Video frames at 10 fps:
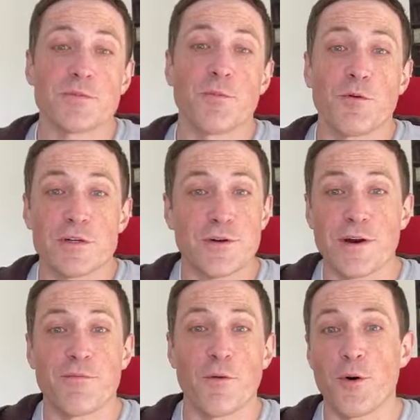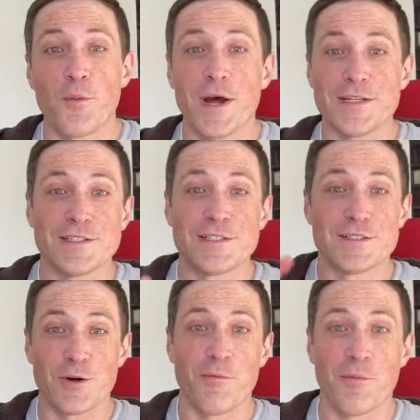more straightforward ways to
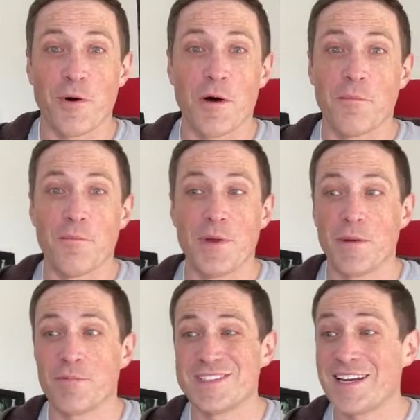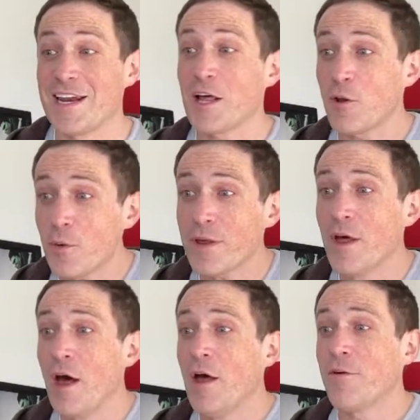solve the problem being presented, including
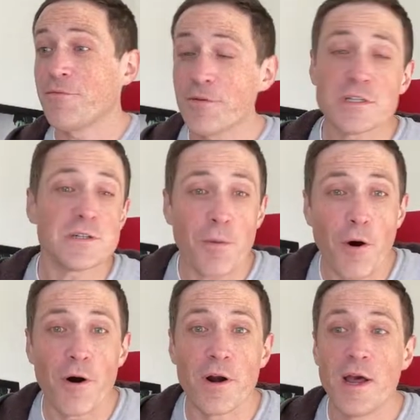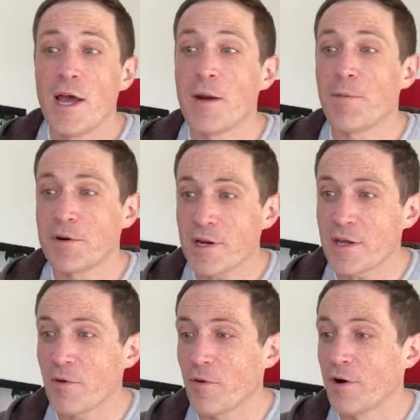the first part in
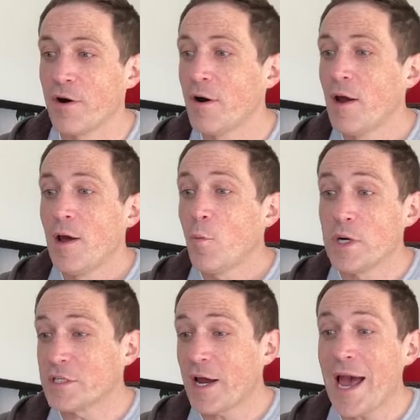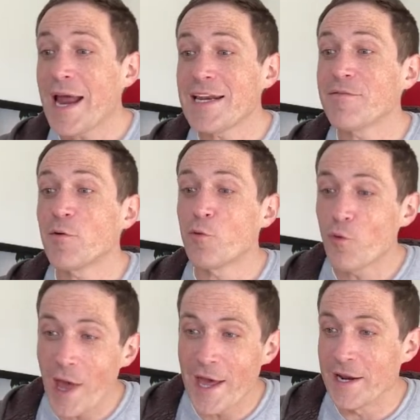particular, which I hadn't even
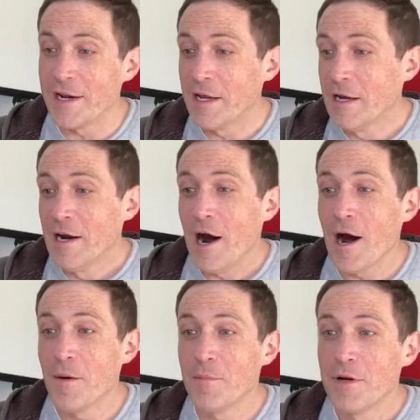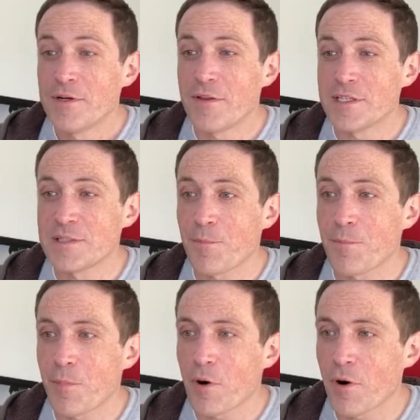read to this
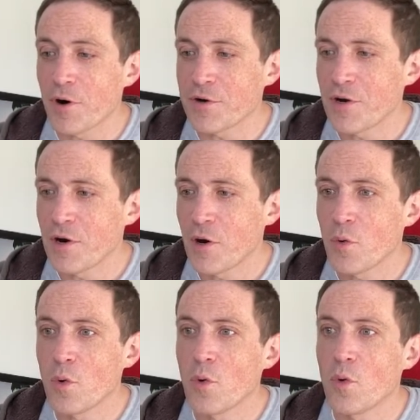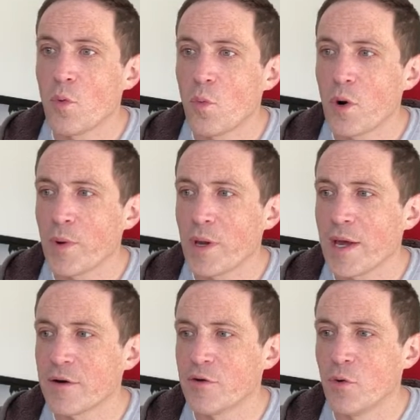part. Where do we
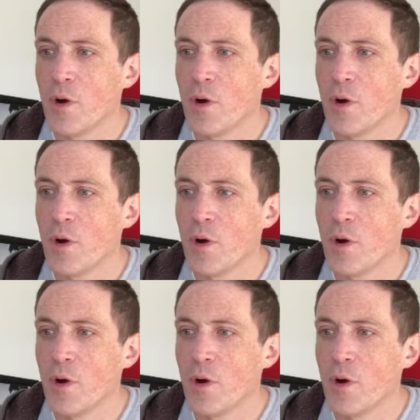get to?